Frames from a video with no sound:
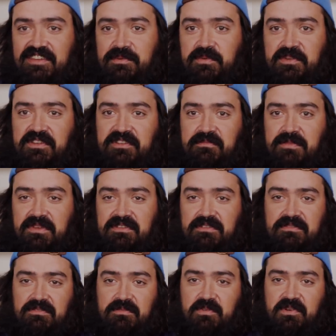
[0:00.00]
it, wouldn't have
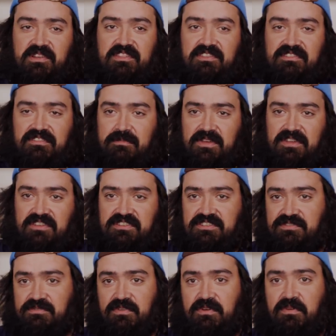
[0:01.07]
been worth it to me to
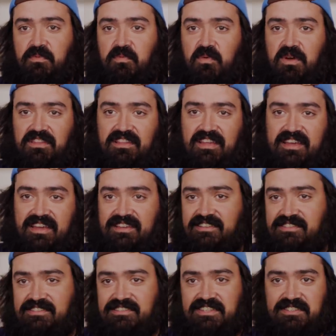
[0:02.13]
just grow one light
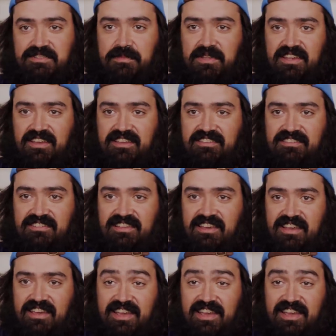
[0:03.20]
and six plants.